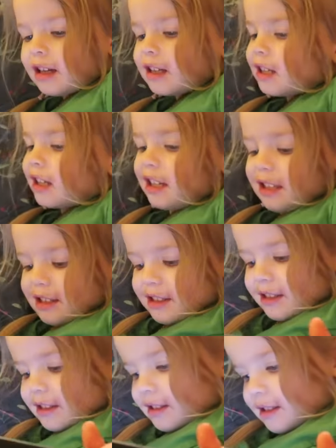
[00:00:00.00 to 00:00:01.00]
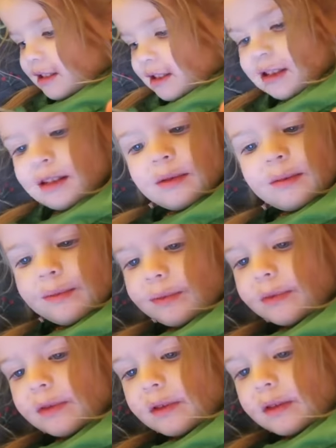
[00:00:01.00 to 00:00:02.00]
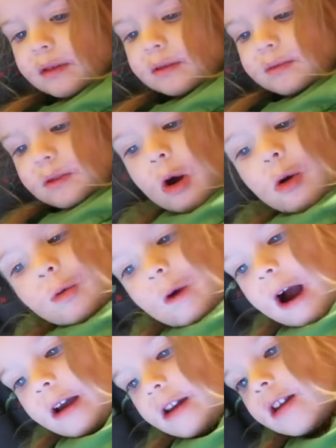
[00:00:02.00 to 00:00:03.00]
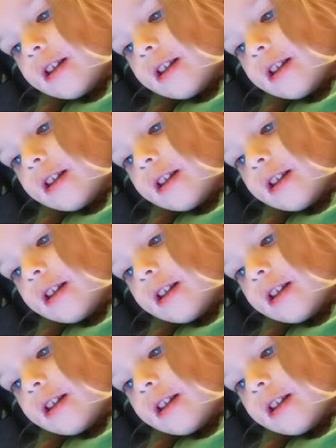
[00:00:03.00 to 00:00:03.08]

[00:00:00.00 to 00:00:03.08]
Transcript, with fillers: Yeah? Well, we gotta get you in your pajamas. All right.